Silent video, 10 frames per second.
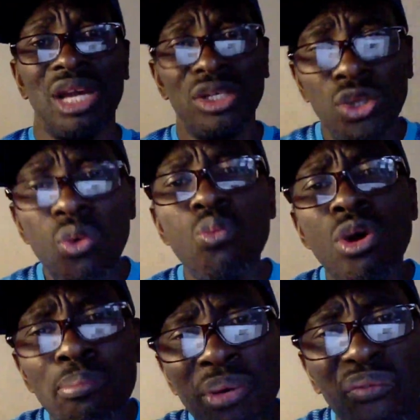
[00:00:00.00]
You
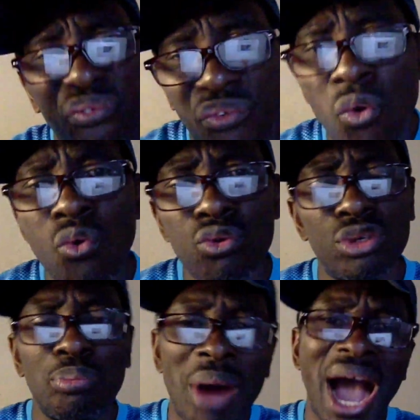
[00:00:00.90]
won't be
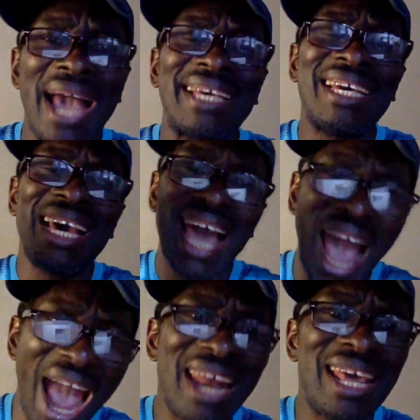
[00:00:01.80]
fooled by
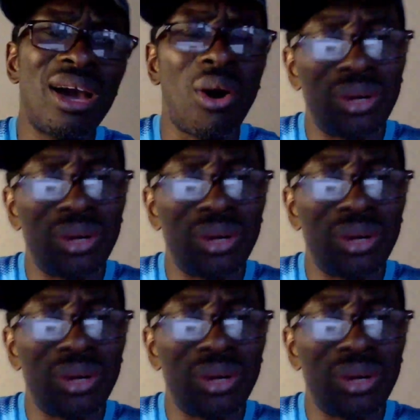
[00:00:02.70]
any